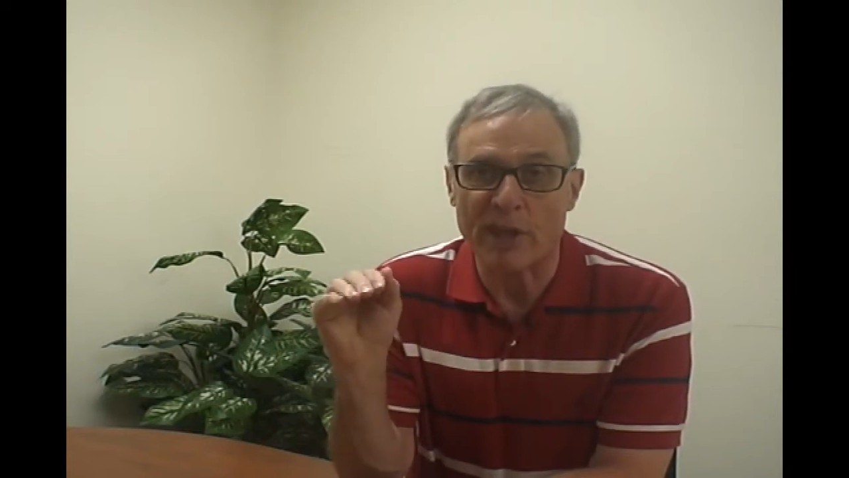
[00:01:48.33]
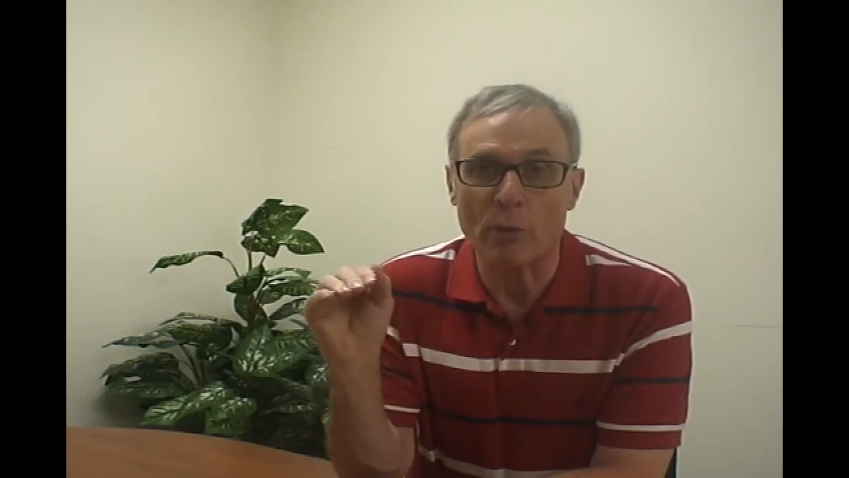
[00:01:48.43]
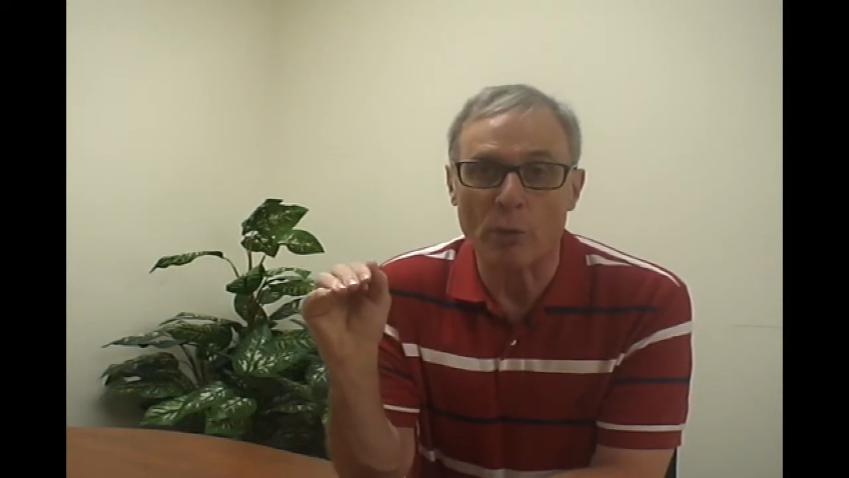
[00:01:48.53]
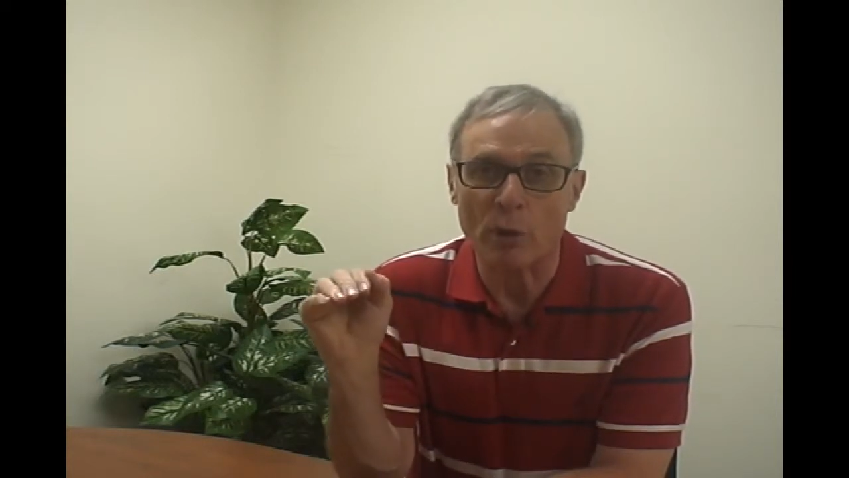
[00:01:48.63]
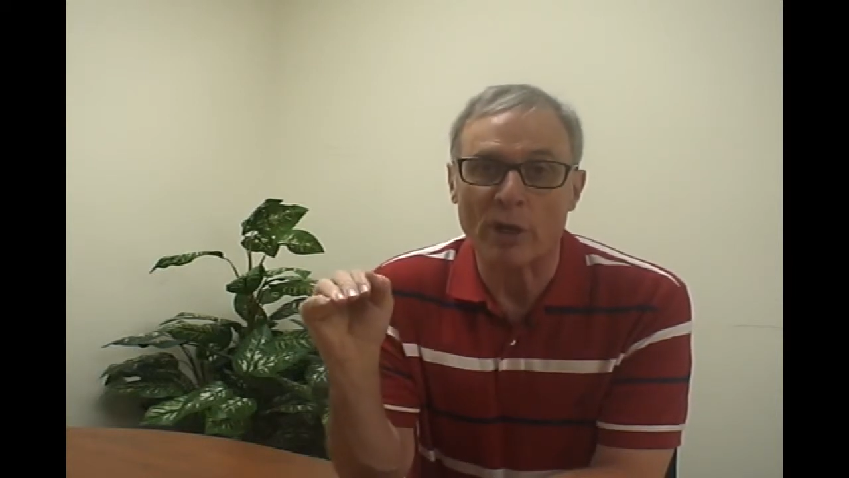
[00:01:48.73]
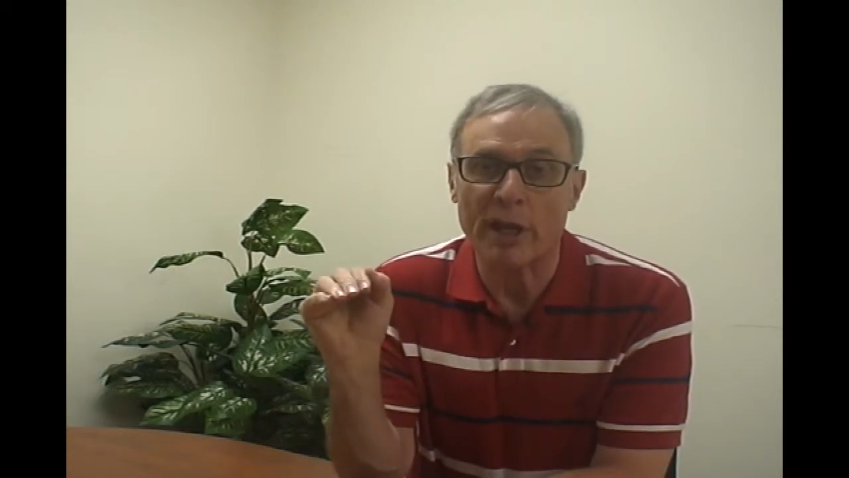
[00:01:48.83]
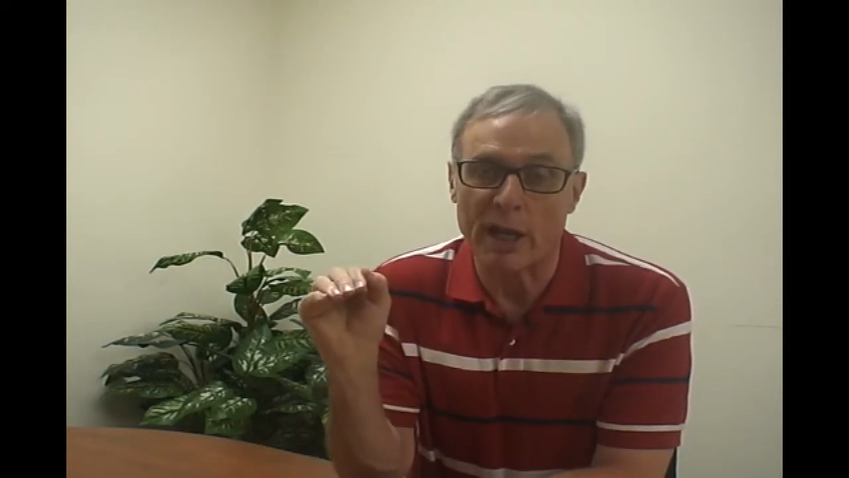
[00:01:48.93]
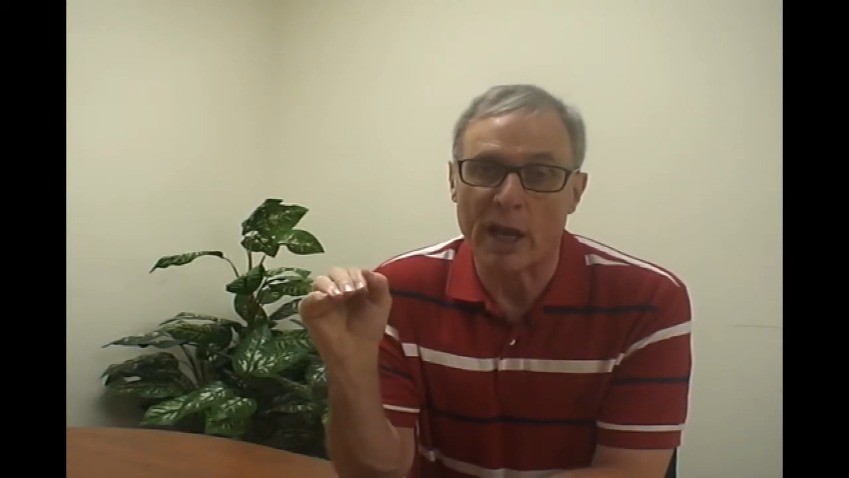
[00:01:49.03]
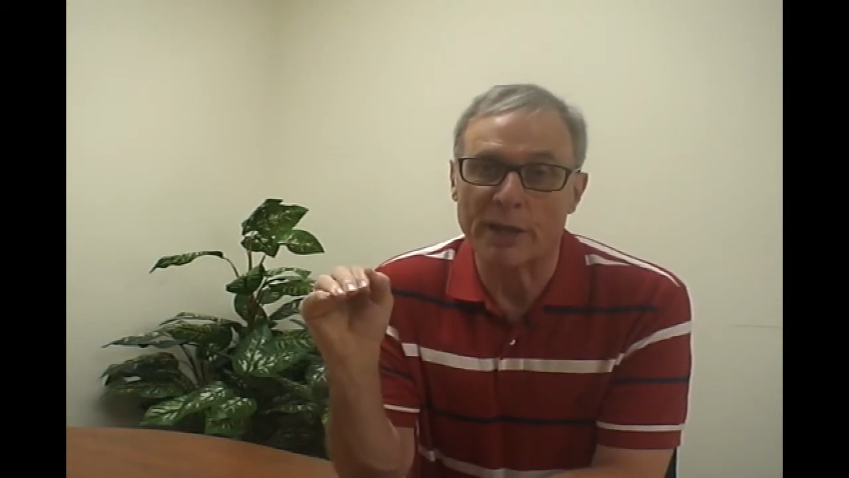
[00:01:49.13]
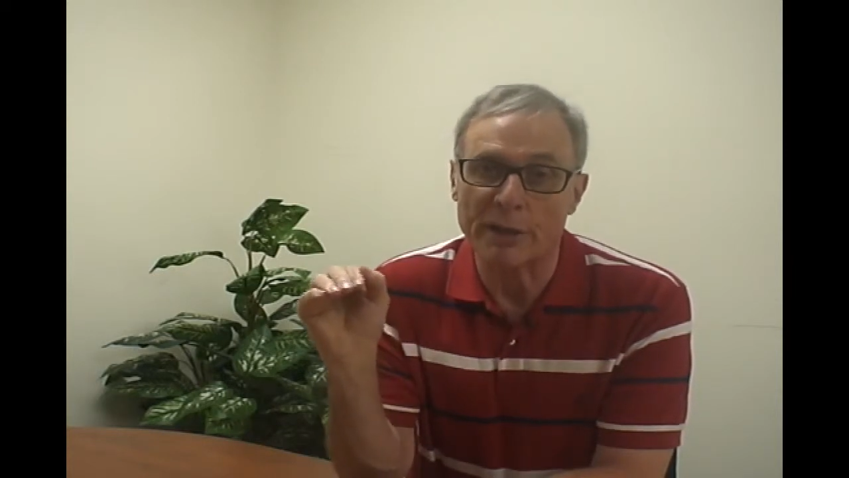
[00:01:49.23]
they were
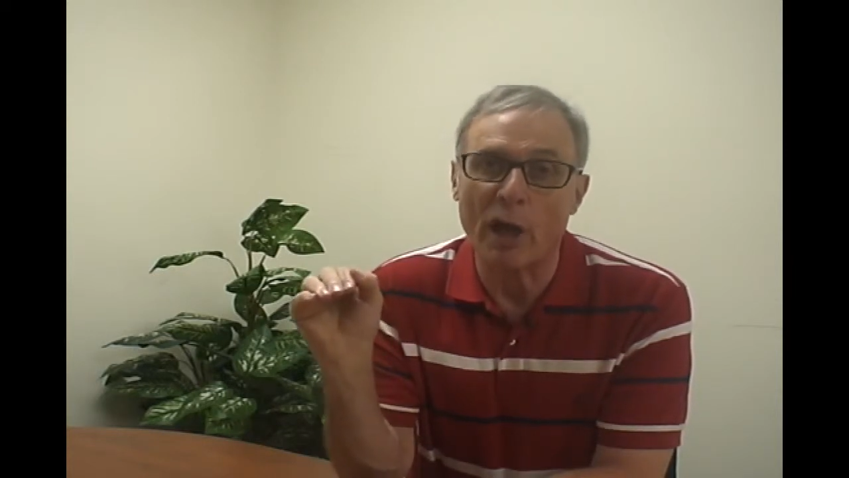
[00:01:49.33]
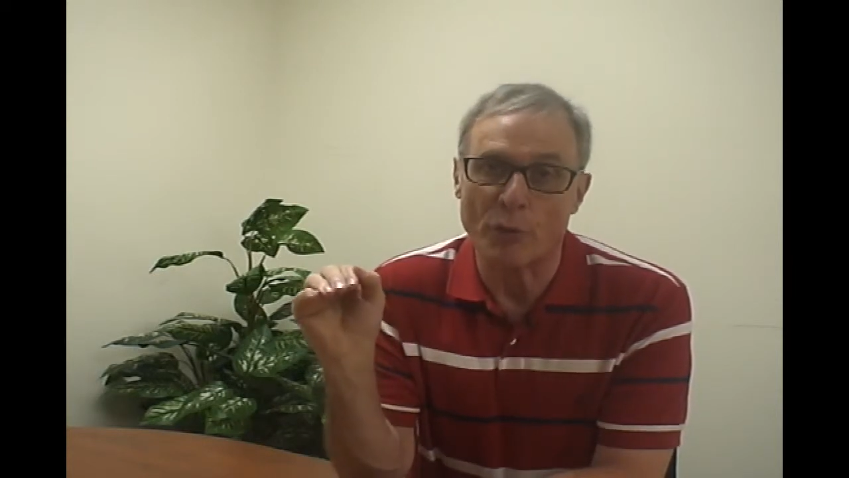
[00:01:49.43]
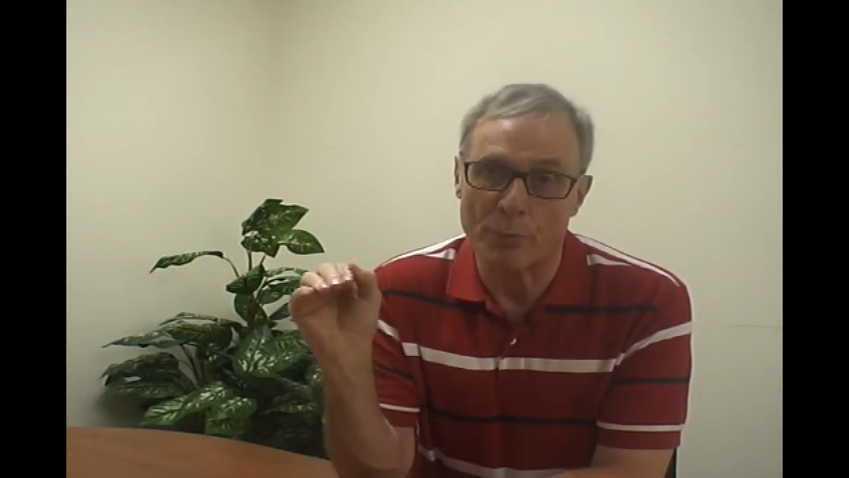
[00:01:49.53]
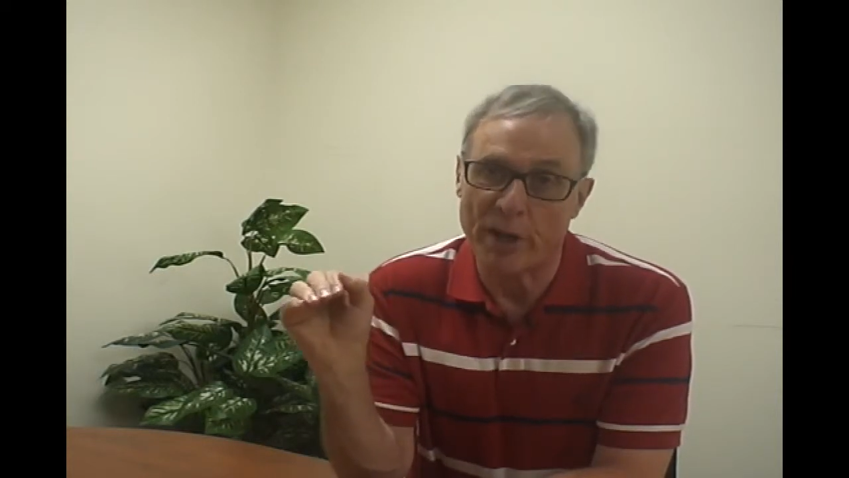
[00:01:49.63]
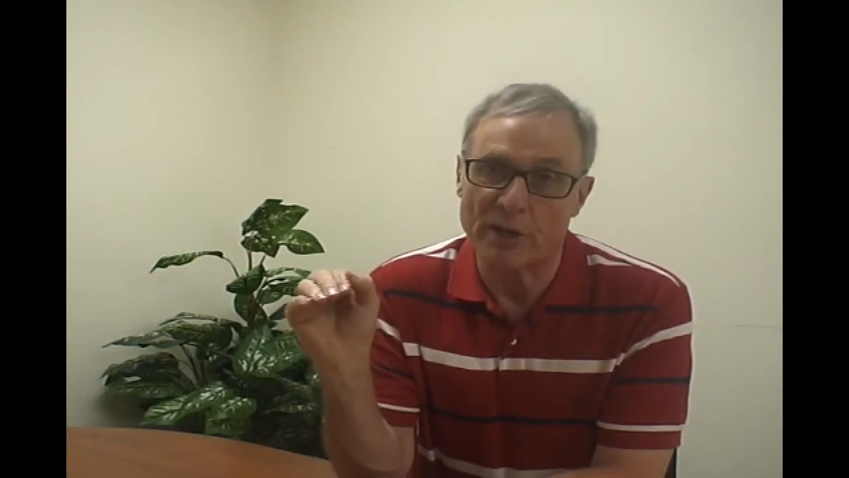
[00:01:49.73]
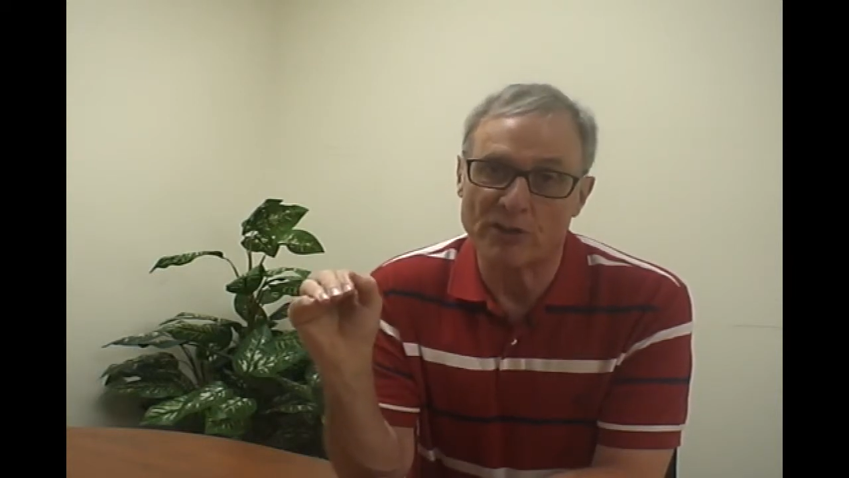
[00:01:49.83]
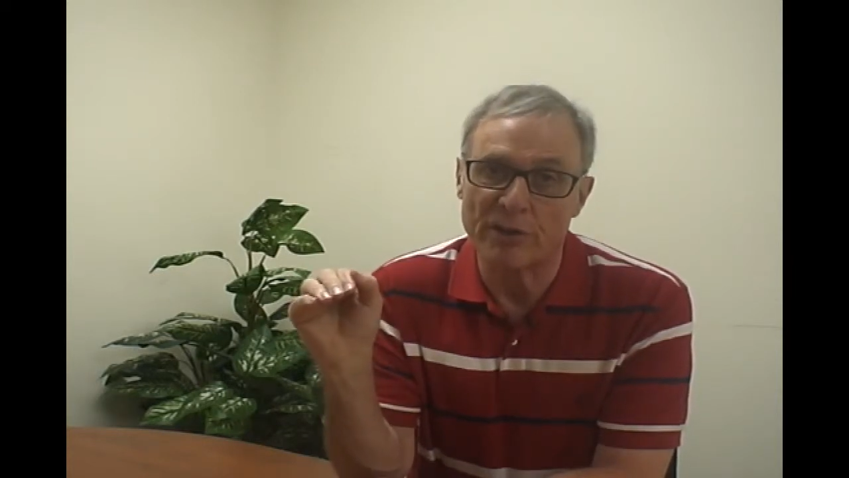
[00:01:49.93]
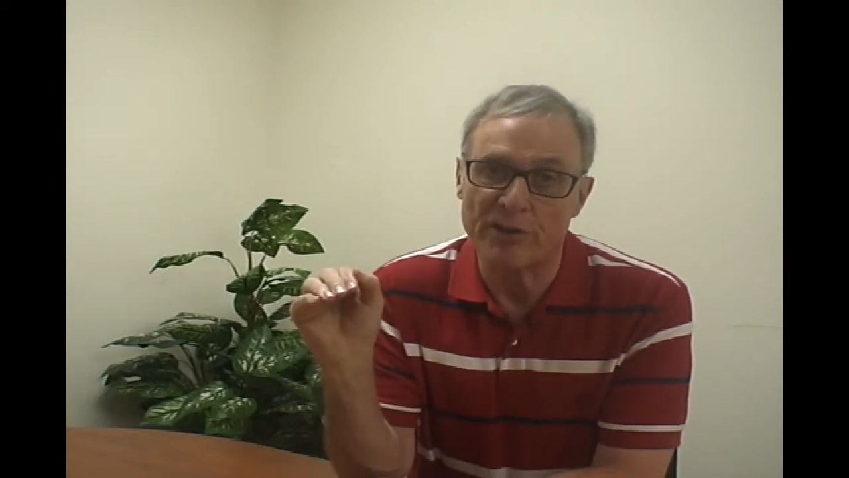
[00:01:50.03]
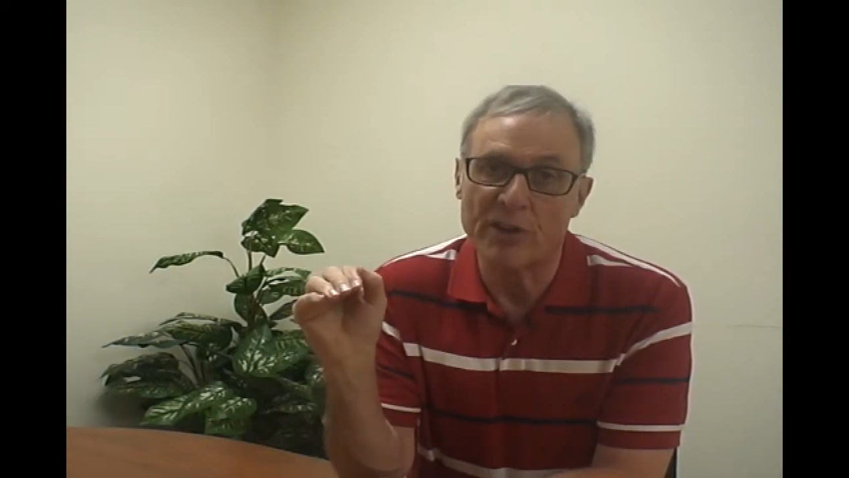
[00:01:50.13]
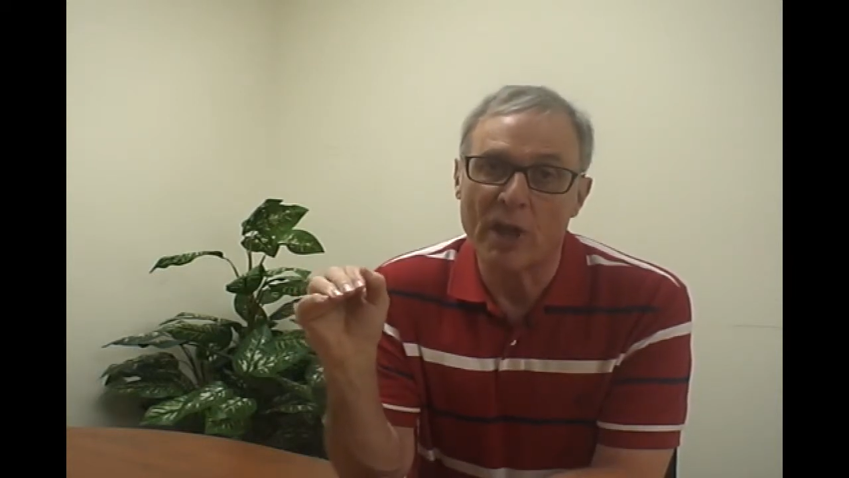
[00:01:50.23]
working on other
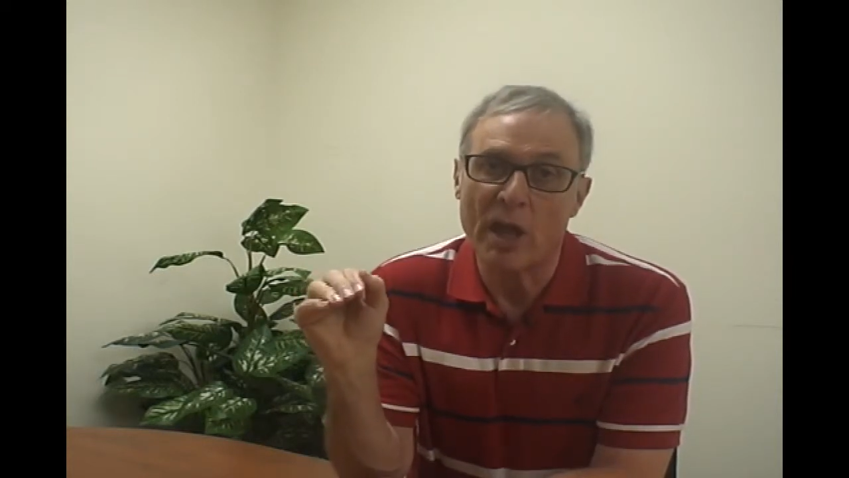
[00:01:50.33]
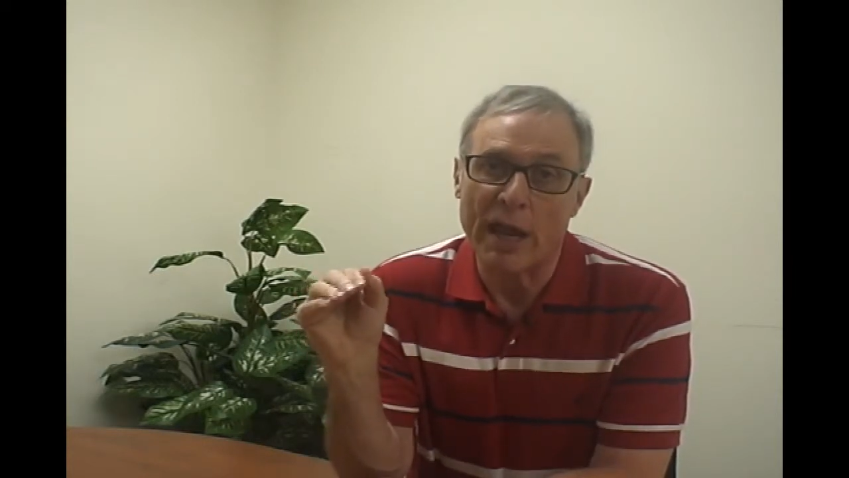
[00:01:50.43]
patients.